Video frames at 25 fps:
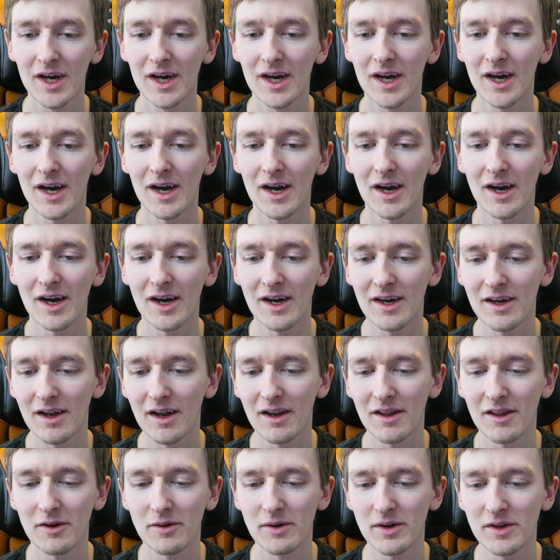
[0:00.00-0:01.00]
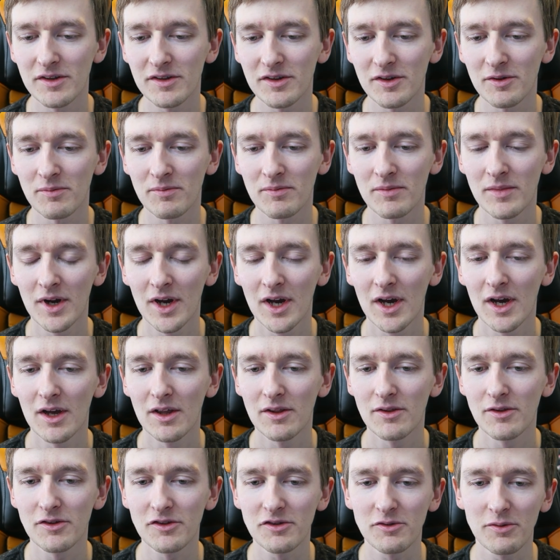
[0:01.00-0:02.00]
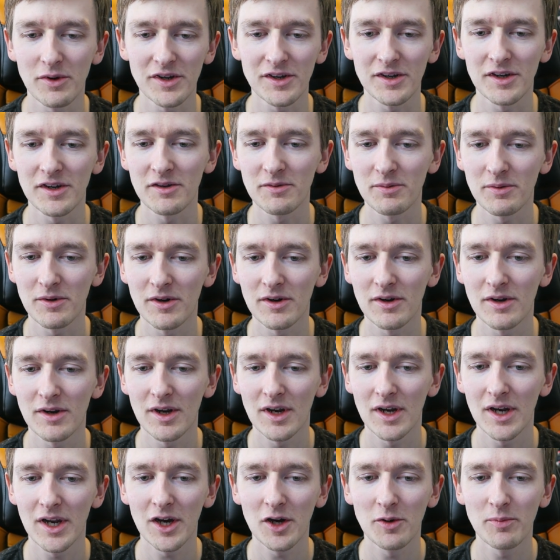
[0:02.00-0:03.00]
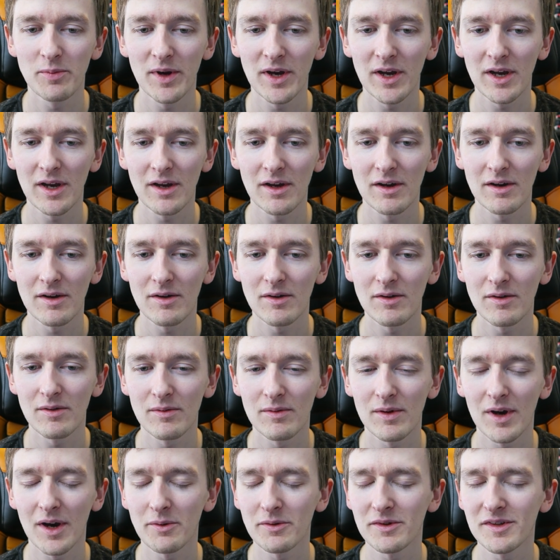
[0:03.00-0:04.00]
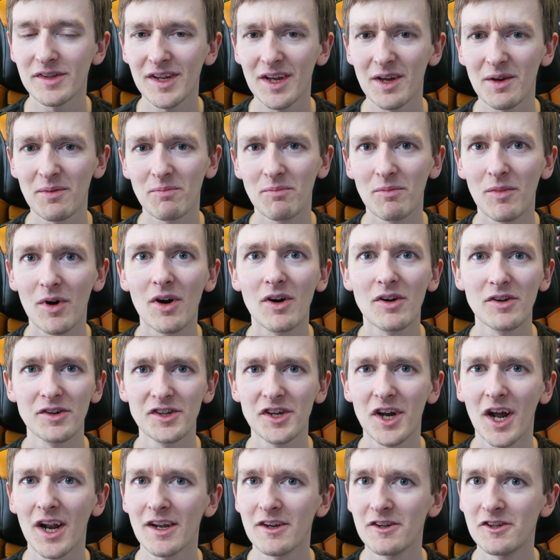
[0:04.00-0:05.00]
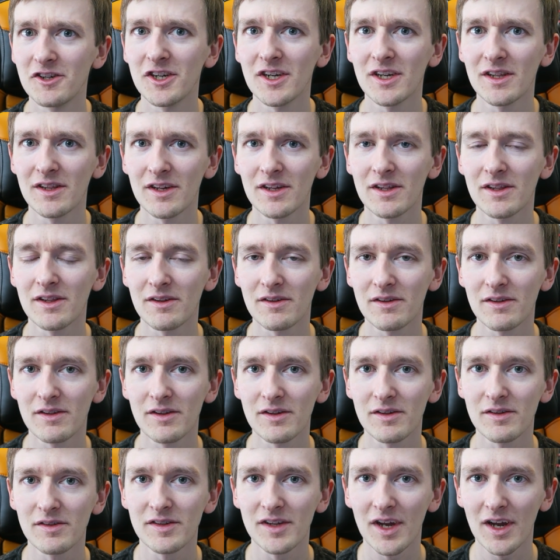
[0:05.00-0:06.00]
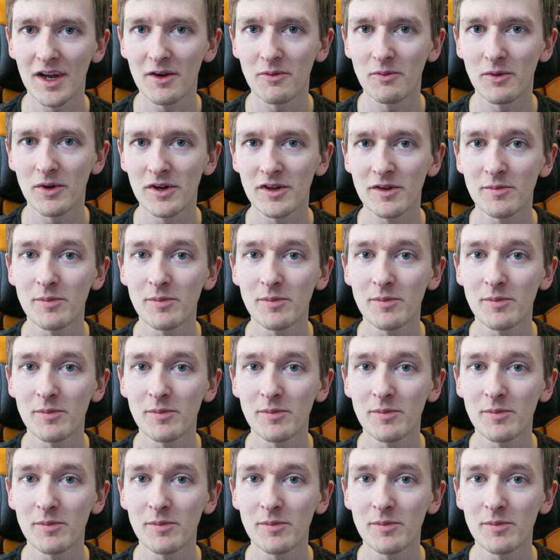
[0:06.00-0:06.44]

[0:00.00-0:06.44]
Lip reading: And there was those questions were a little bit, I would say, more challenging than the second ones,